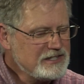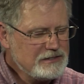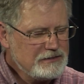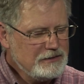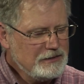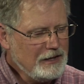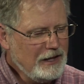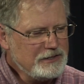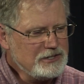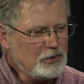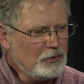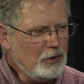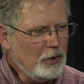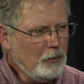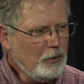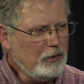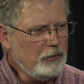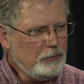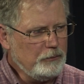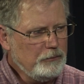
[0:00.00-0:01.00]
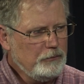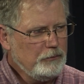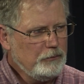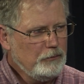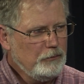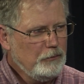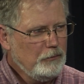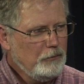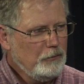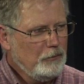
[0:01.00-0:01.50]
how
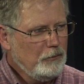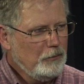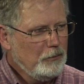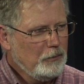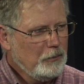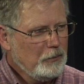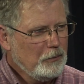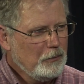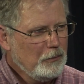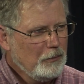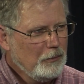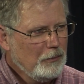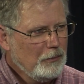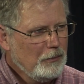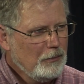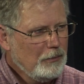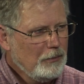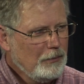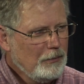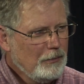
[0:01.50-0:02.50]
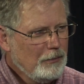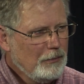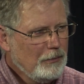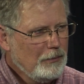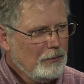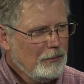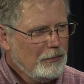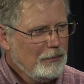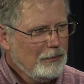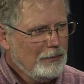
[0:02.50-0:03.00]
I end up reading
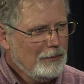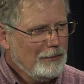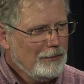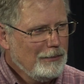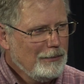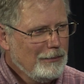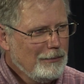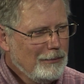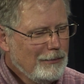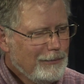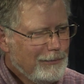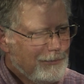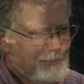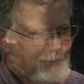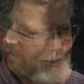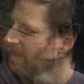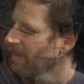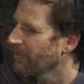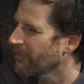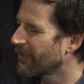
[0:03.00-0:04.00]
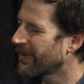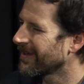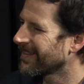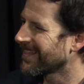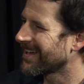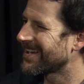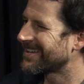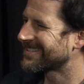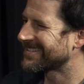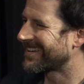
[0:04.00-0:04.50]
Wikipedia for 3 hours straight without
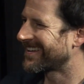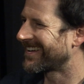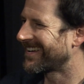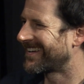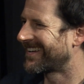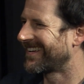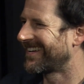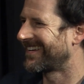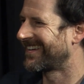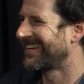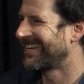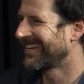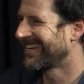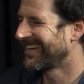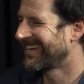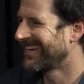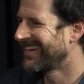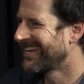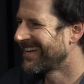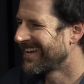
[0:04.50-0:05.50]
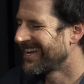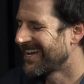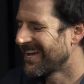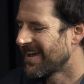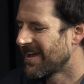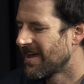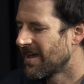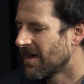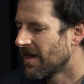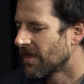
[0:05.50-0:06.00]
realizing it. Yeah.
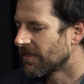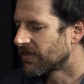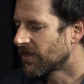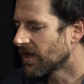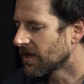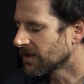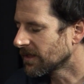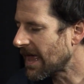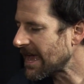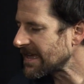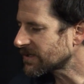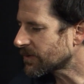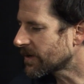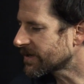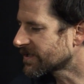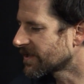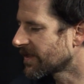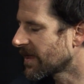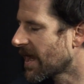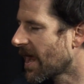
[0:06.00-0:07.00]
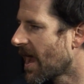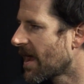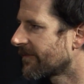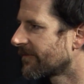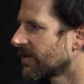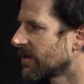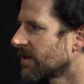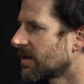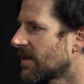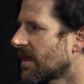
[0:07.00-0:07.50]
The last question that I had
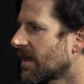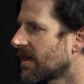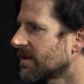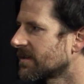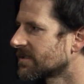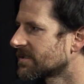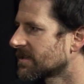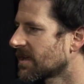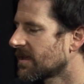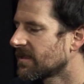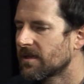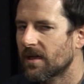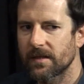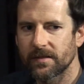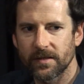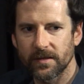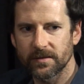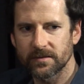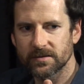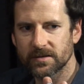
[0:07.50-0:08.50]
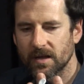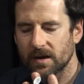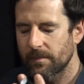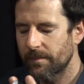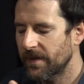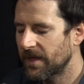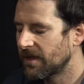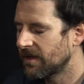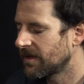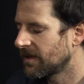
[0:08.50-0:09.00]
for you today is, I think there's going to
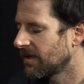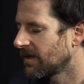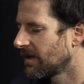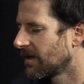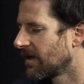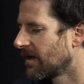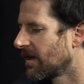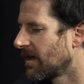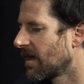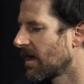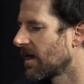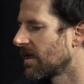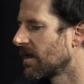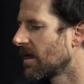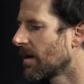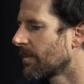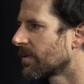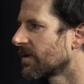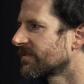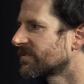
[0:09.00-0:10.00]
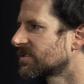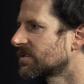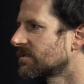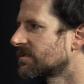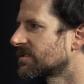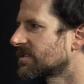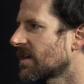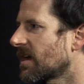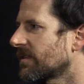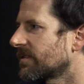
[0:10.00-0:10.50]
be a number of
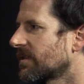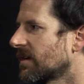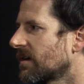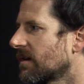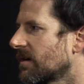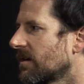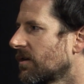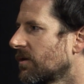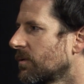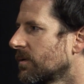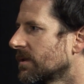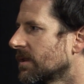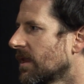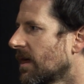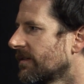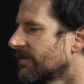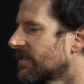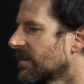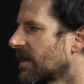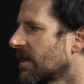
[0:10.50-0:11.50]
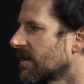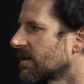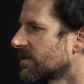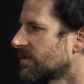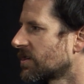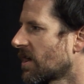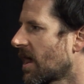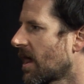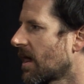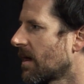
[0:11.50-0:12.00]
students out there who would love to get a
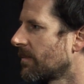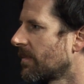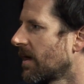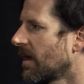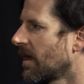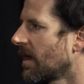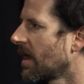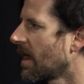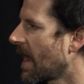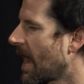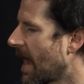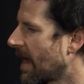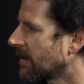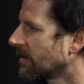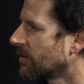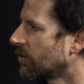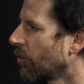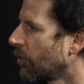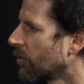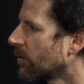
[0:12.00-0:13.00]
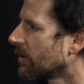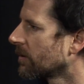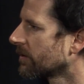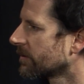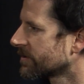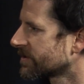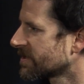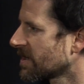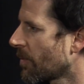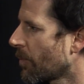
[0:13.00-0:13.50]
job at Google
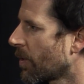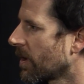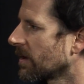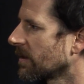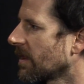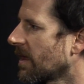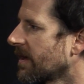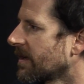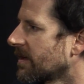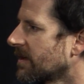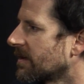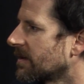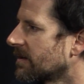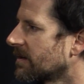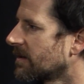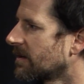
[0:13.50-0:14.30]
or somewhere like it.